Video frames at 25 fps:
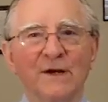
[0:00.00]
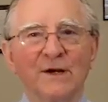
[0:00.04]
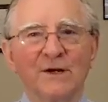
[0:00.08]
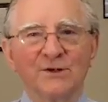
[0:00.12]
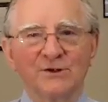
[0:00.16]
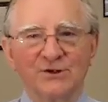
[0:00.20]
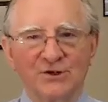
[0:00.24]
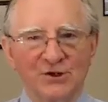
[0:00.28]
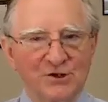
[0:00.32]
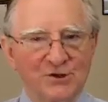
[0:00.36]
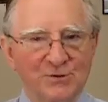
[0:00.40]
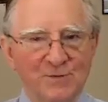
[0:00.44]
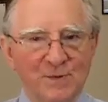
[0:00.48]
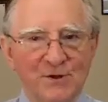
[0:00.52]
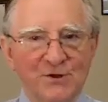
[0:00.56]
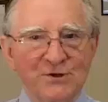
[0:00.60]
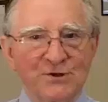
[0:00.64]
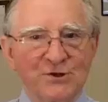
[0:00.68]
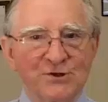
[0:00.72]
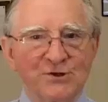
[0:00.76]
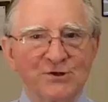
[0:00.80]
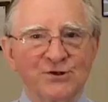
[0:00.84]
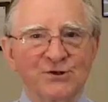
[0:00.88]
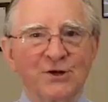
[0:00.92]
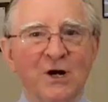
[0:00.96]

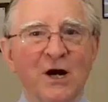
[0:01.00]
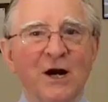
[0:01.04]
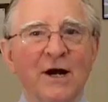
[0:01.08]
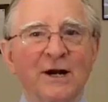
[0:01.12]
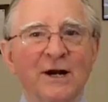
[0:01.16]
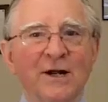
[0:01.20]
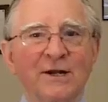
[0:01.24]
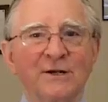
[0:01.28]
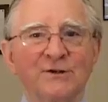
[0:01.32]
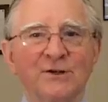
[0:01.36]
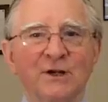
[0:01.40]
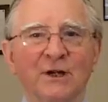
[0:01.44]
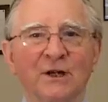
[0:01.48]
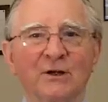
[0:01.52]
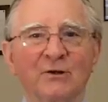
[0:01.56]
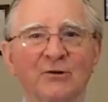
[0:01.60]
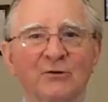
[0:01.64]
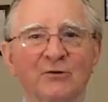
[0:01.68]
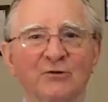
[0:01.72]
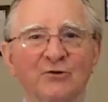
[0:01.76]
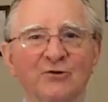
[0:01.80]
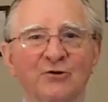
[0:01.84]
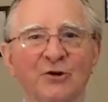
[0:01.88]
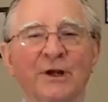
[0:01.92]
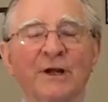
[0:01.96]
Suspicious signs
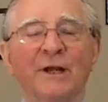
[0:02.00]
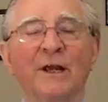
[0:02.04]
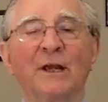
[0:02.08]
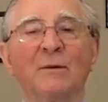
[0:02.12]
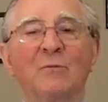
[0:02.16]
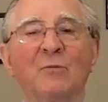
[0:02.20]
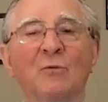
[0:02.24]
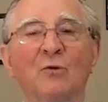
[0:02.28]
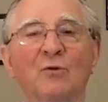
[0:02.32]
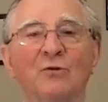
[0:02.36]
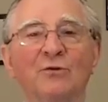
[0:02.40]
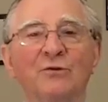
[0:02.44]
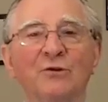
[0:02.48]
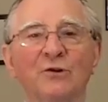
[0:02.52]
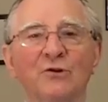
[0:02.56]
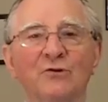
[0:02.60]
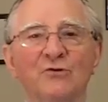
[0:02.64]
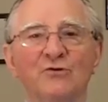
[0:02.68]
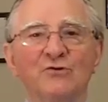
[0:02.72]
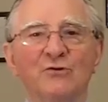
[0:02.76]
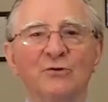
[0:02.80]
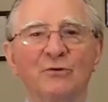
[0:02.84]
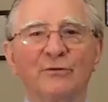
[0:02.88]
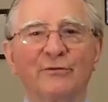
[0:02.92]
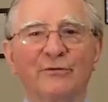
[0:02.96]
include drinking more than
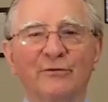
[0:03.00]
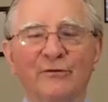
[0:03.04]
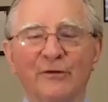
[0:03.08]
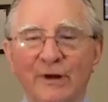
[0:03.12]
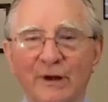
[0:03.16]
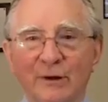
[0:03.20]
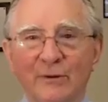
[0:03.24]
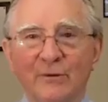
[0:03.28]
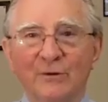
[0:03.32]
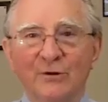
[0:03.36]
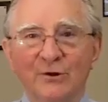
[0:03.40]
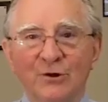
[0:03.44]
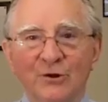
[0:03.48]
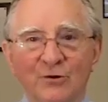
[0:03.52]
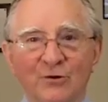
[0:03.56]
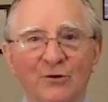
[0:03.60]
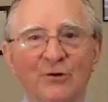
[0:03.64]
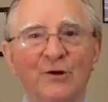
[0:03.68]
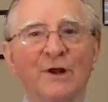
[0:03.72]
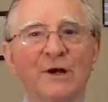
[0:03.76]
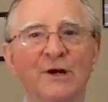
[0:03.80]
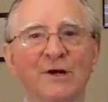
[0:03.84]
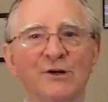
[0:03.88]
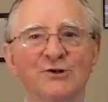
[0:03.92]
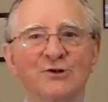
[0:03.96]
usual, frequent
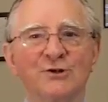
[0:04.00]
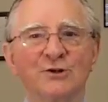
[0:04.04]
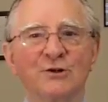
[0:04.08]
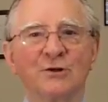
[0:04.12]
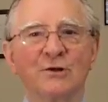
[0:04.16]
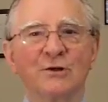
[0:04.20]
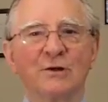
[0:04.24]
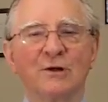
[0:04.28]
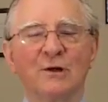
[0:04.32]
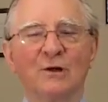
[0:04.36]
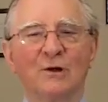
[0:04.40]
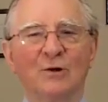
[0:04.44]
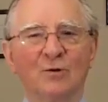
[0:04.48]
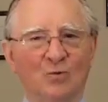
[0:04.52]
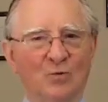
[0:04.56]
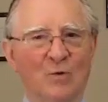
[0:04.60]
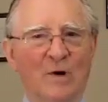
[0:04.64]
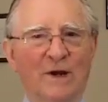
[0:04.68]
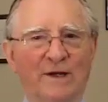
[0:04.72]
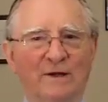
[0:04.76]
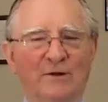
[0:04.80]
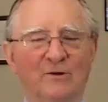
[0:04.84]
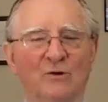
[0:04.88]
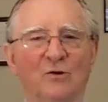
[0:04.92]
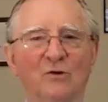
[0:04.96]
urination,
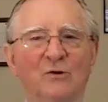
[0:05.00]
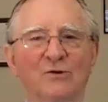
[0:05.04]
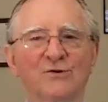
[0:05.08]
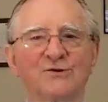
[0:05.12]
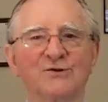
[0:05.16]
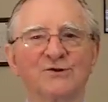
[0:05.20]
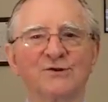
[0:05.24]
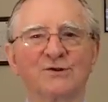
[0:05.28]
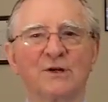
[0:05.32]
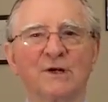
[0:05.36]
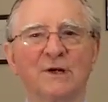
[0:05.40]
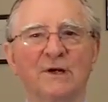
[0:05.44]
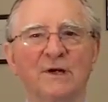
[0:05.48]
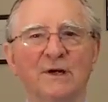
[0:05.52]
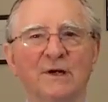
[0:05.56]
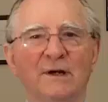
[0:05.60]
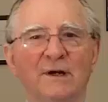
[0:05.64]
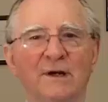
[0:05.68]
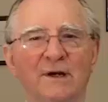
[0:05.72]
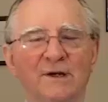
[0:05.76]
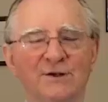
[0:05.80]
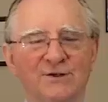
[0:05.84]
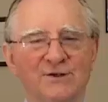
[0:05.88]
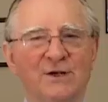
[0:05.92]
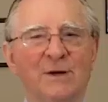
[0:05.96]
weight loss,
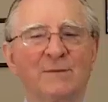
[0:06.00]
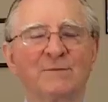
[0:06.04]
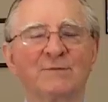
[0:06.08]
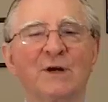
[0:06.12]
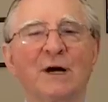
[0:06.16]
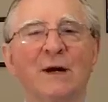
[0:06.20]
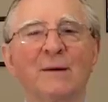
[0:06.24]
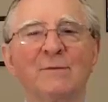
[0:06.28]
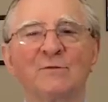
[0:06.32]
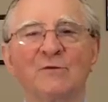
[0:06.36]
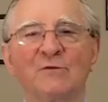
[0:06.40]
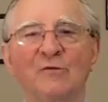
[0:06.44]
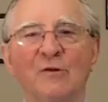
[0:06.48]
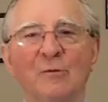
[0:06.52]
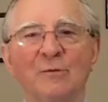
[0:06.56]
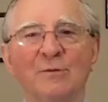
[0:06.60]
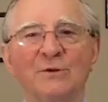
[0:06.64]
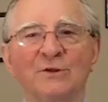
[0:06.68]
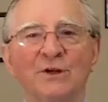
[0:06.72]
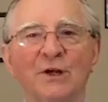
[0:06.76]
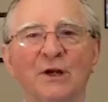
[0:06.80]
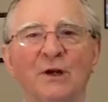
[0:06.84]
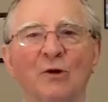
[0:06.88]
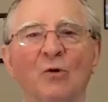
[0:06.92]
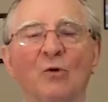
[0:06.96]
and sometimes
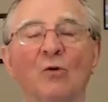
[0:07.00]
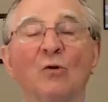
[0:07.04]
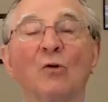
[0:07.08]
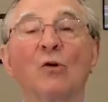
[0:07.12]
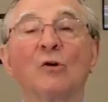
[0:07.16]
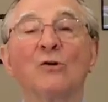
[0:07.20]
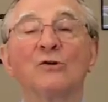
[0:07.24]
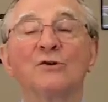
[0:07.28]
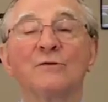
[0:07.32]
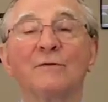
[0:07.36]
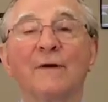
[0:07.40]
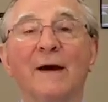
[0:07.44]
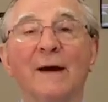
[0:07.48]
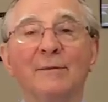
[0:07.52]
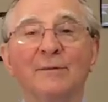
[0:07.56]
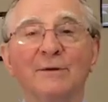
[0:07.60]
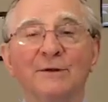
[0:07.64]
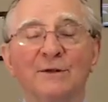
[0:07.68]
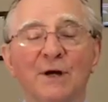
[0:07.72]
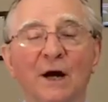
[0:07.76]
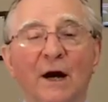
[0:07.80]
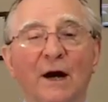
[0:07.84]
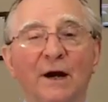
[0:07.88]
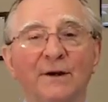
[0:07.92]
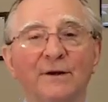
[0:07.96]
vomiting or loss of
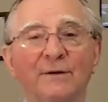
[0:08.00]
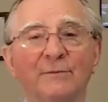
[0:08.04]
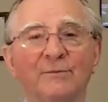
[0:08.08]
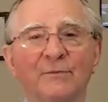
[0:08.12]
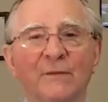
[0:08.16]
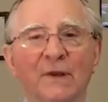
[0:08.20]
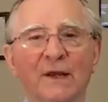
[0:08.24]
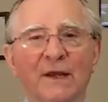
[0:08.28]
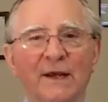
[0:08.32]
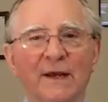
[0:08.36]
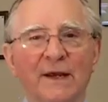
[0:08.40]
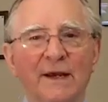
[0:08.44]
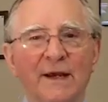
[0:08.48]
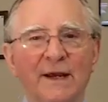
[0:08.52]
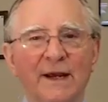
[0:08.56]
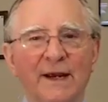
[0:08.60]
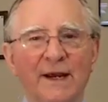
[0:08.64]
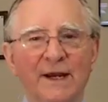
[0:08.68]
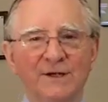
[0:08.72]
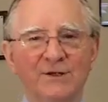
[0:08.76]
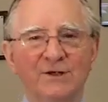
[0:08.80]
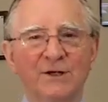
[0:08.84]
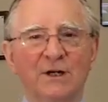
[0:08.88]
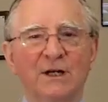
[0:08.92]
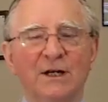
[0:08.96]
appetite.
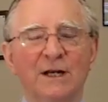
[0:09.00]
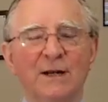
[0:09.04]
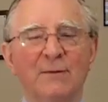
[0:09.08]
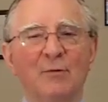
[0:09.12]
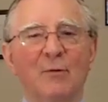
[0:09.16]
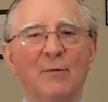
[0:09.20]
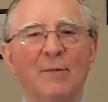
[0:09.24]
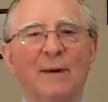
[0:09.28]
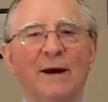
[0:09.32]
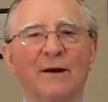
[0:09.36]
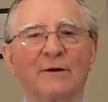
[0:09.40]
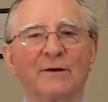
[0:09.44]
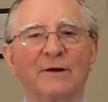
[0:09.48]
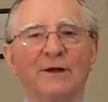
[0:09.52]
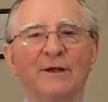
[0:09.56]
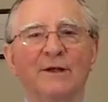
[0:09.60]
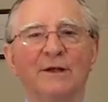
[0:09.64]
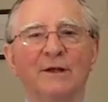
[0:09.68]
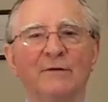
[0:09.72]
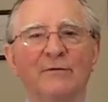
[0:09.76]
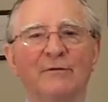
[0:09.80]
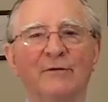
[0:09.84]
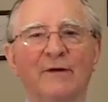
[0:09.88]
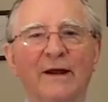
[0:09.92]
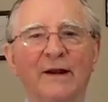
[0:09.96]
Here's a clip about
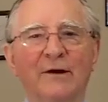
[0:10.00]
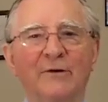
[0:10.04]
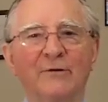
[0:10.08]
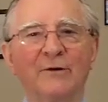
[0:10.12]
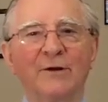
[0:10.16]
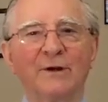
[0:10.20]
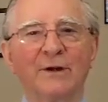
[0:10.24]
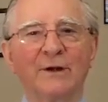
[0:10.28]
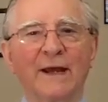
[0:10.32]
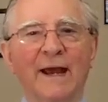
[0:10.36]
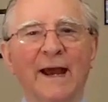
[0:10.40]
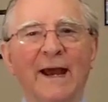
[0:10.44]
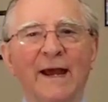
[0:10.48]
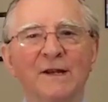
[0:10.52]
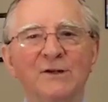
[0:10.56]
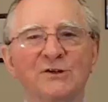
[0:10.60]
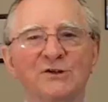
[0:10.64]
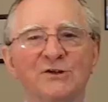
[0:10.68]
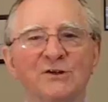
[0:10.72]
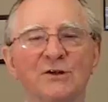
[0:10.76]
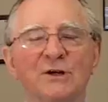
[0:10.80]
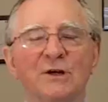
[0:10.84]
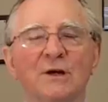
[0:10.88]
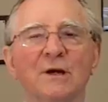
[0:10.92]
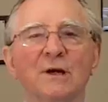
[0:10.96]
kidney failure in
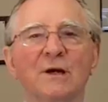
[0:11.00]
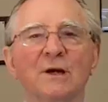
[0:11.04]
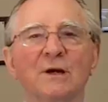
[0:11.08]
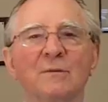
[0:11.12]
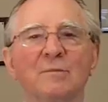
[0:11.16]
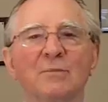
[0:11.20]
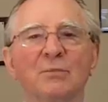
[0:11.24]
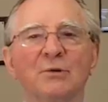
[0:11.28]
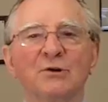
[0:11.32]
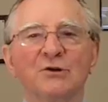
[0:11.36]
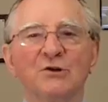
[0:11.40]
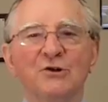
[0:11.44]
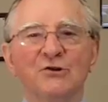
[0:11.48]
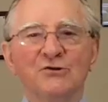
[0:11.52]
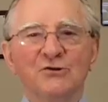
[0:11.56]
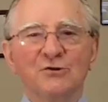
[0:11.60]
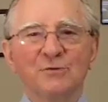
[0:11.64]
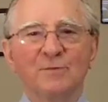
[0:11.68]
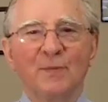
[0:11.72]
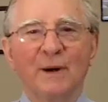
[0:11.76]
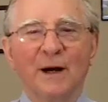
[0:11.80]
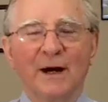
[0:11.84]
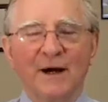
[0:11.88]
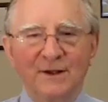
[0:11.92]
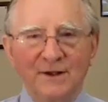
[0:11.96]
cats
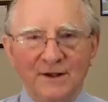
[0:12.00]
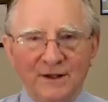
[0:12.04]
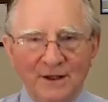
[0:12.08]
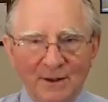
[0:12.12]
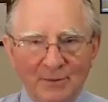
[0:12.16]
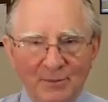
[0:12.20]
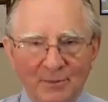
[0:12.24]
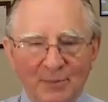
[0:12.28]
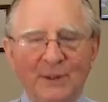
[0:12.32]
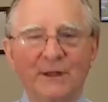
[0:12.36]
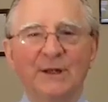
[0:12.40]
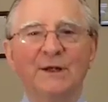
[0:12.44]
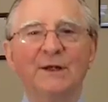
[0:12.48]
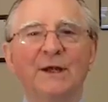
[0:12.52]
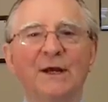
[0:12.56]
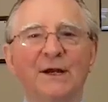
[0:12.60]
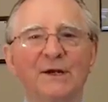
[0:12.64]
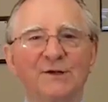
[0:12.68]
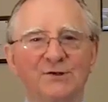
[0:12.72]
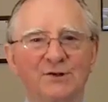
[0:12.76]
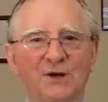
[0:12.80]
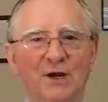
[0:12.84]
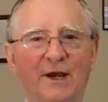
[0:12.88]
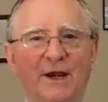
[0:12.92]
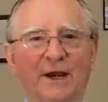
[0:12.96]
produced by the
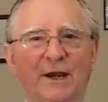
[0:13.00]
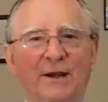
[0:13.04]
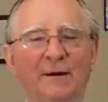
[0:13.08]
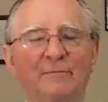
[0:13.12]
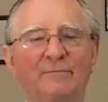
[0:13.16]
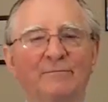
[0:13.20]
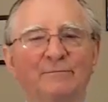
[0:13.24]
PDSA.